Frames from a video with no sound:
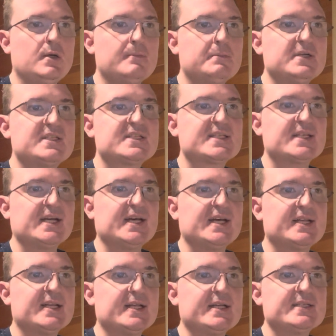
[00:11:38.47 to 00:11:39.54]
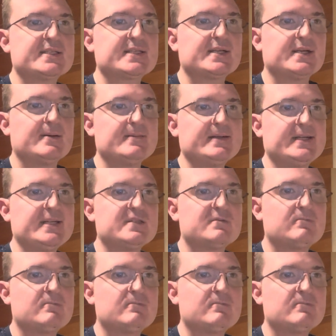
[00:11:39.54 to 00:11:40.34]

But sadly, some of these